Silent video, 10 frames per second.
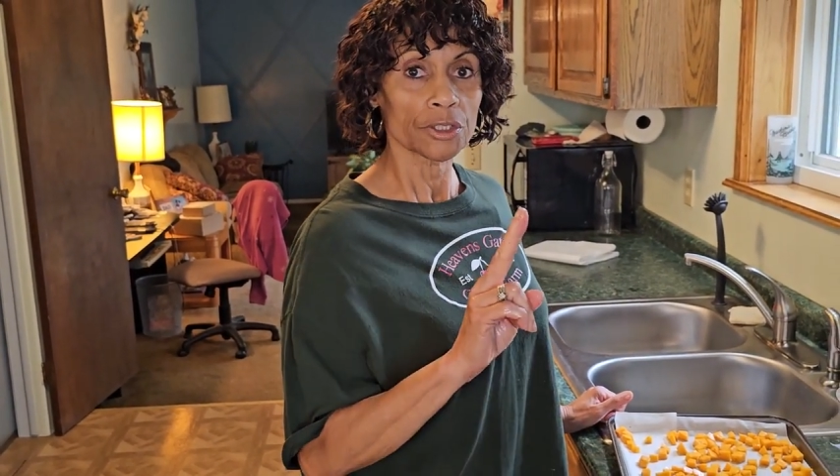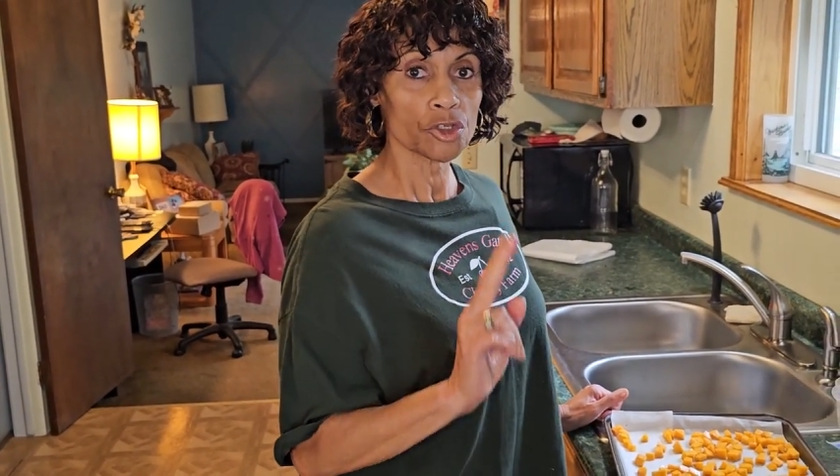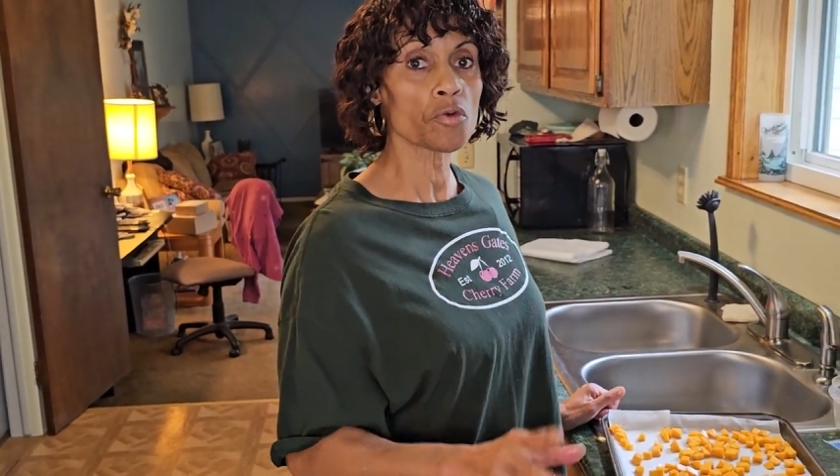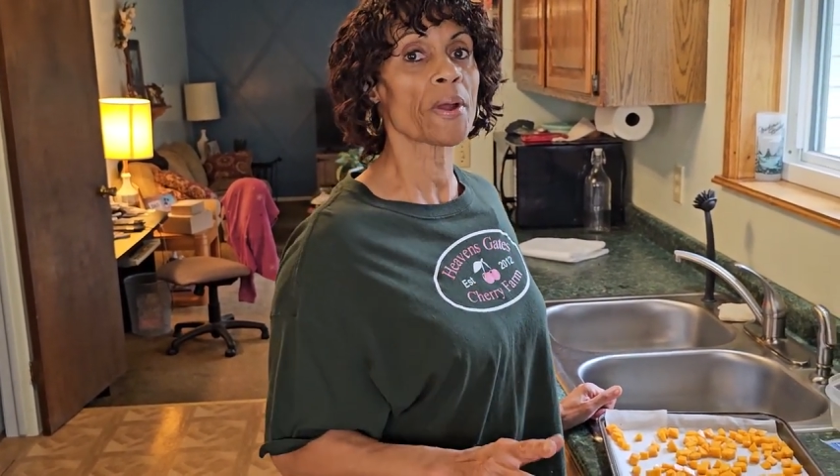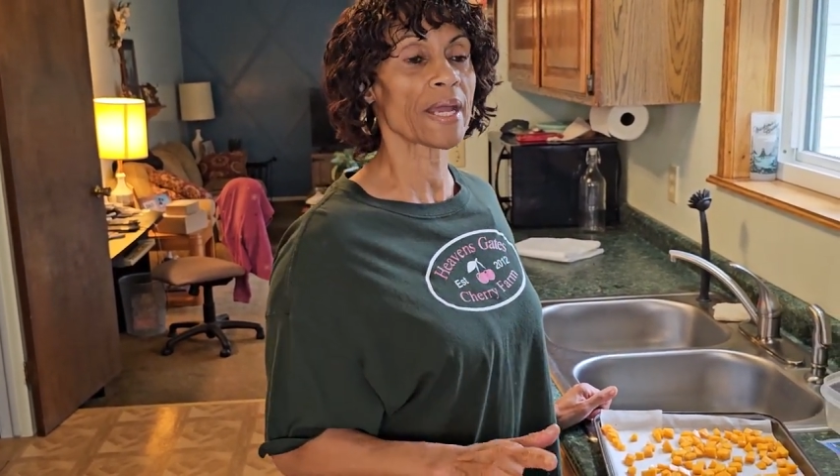
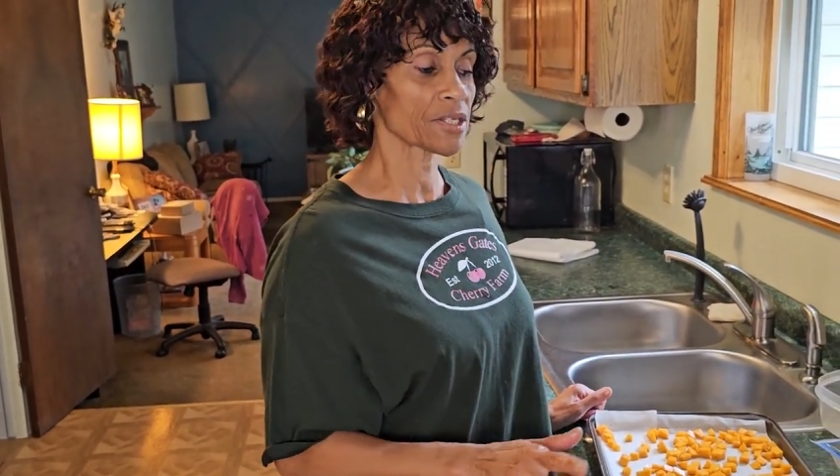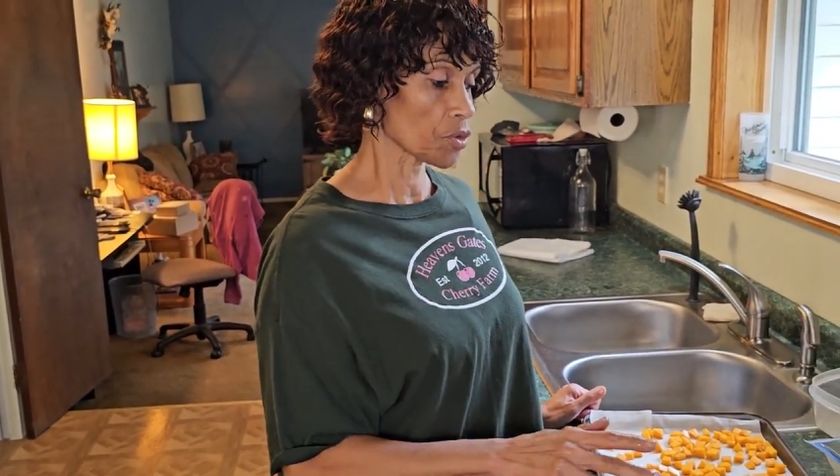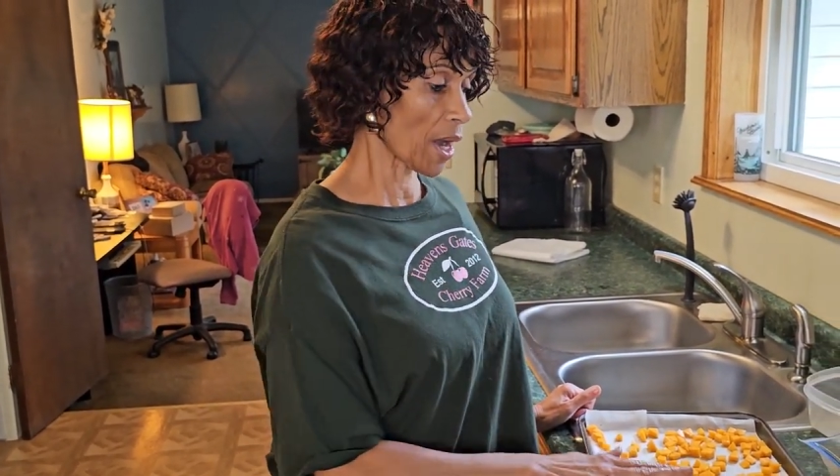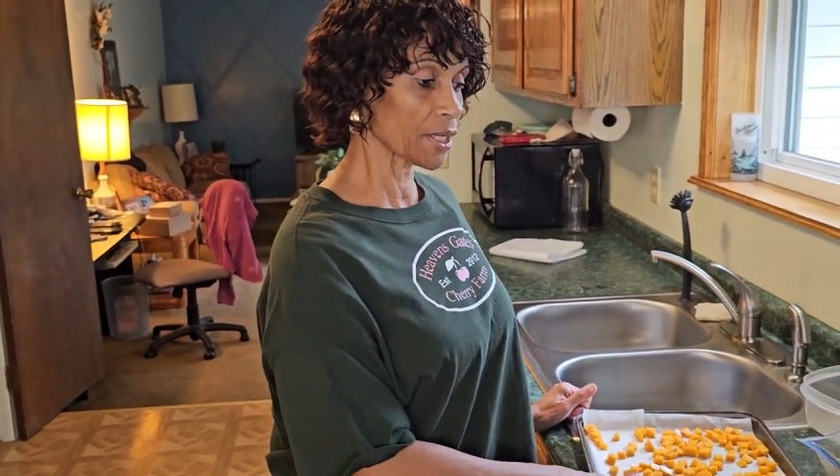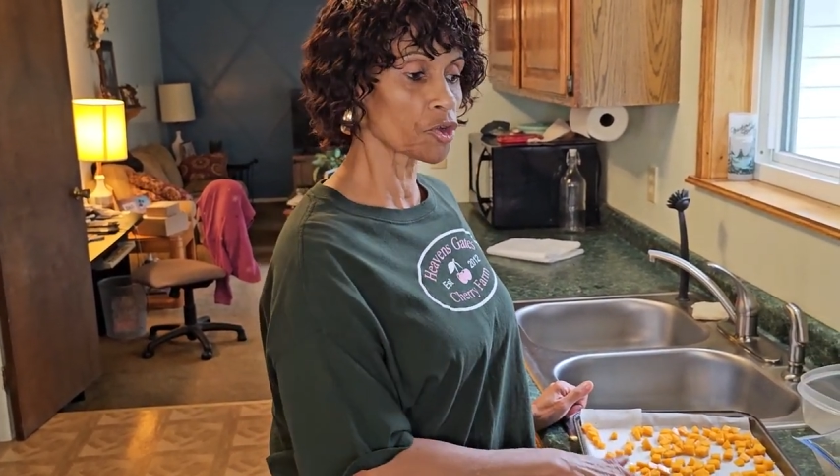two pans
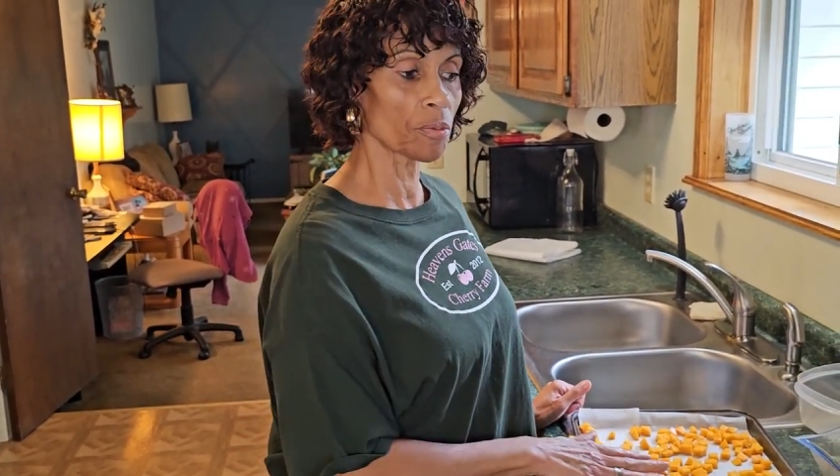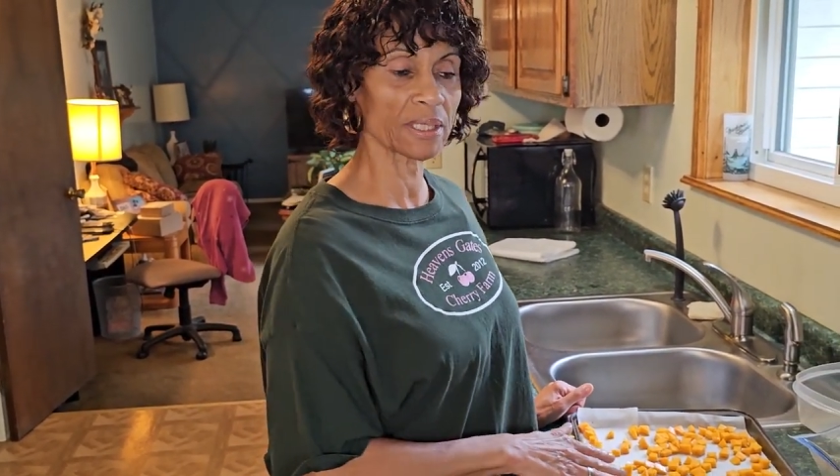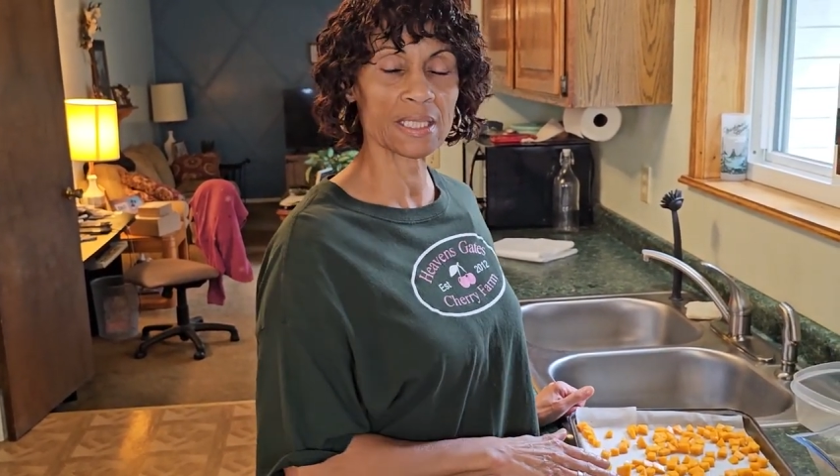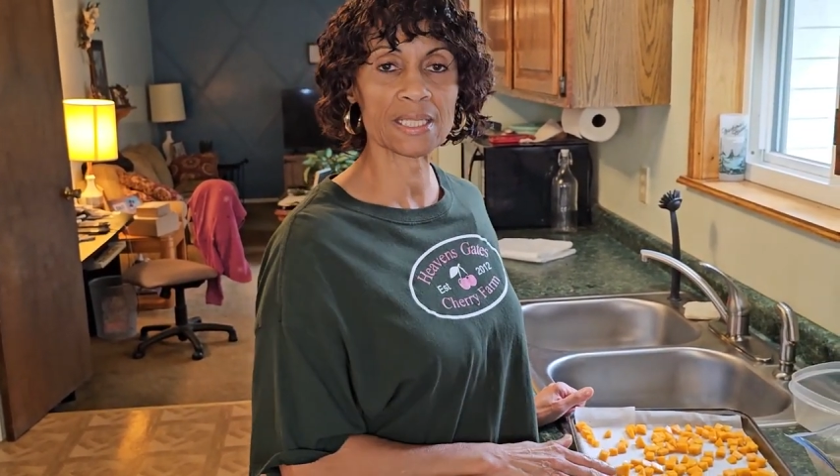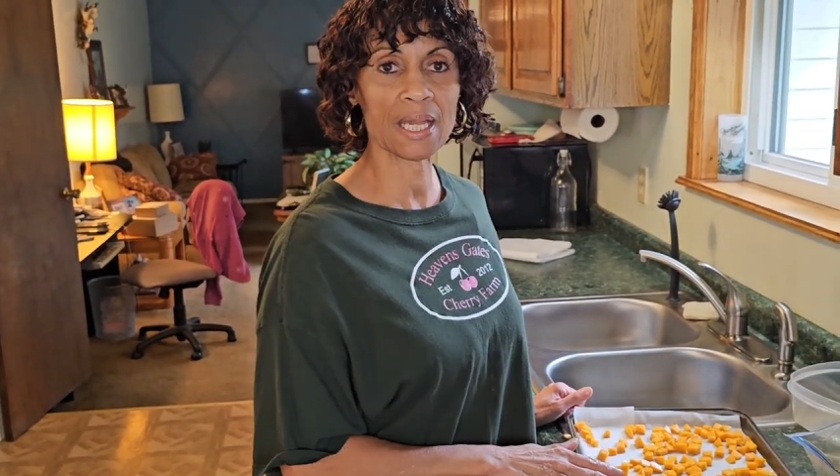so I can do them
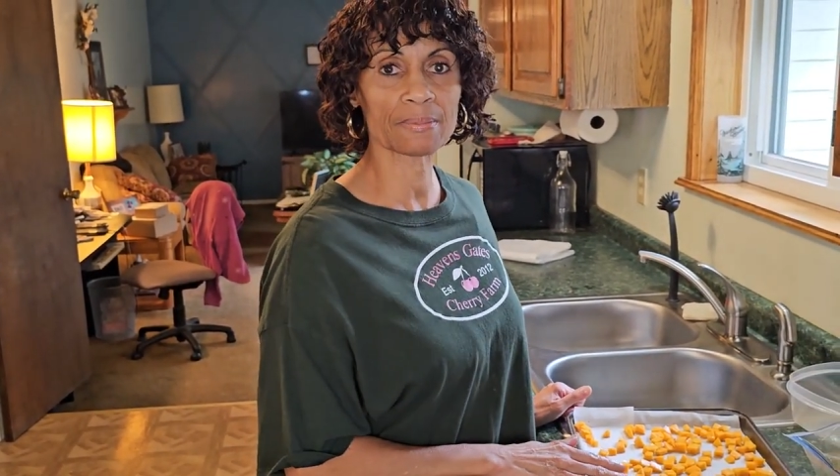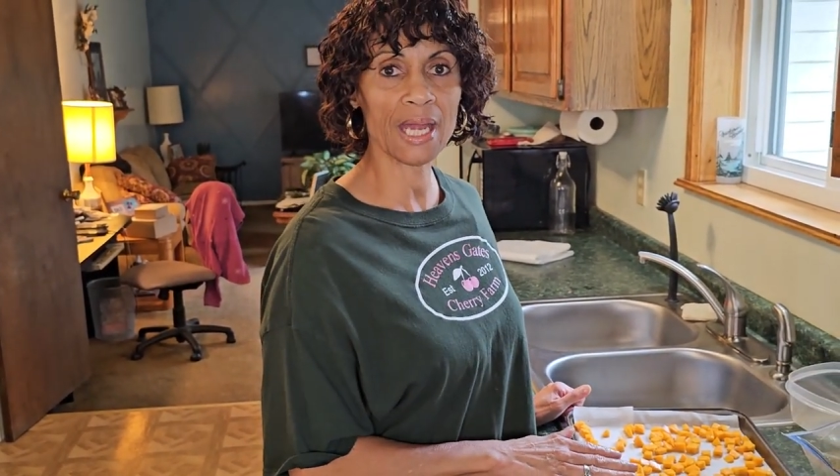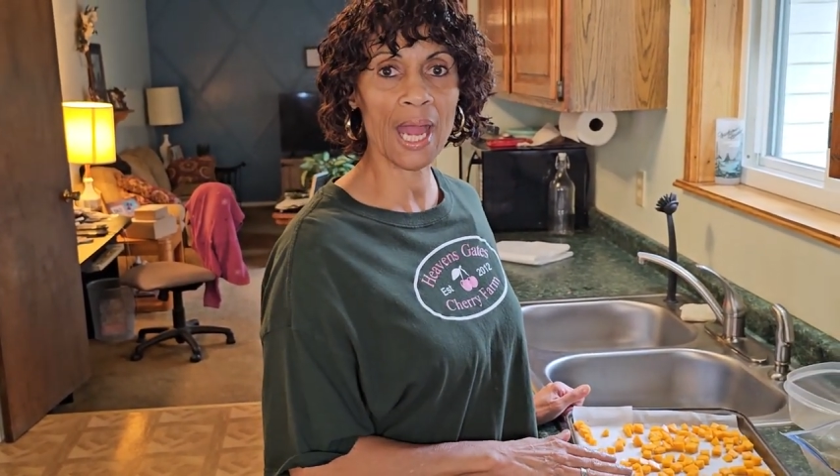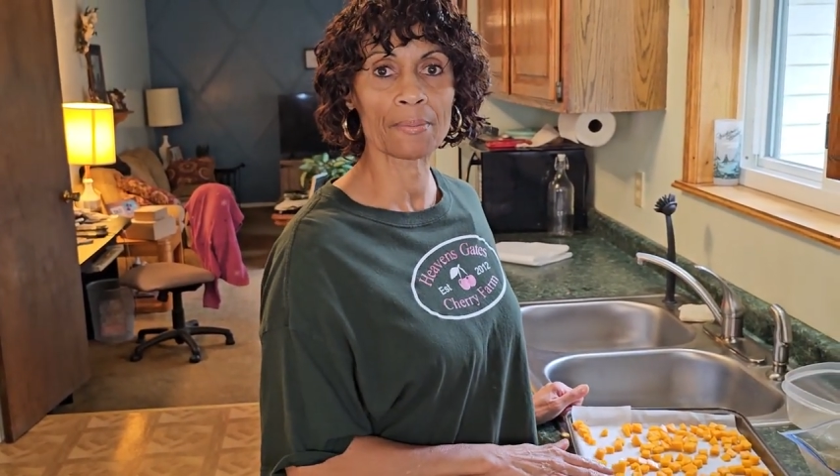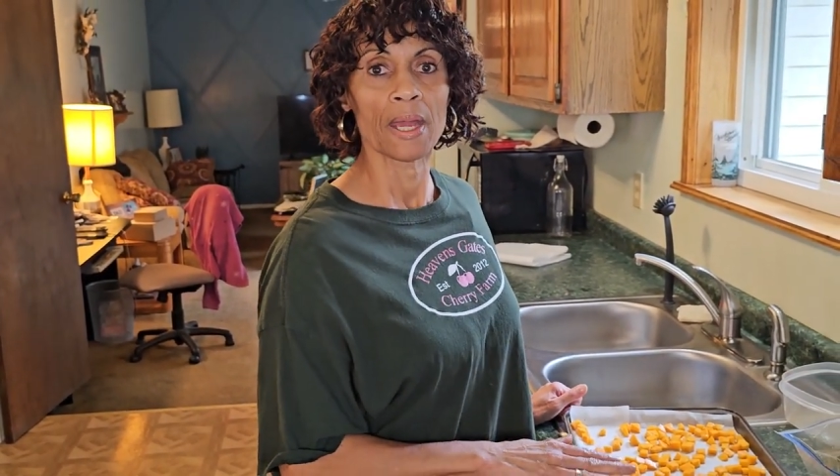at the same
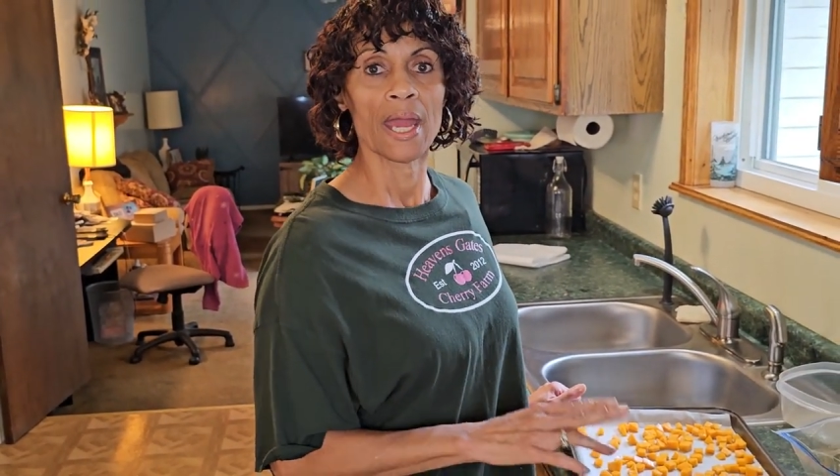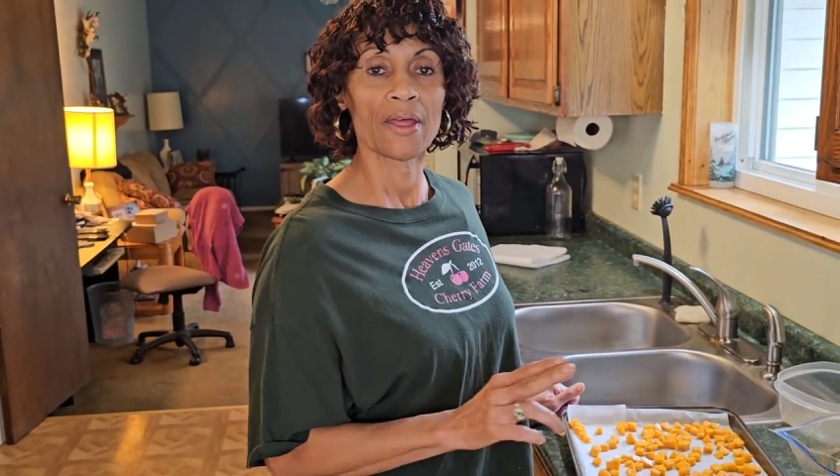time.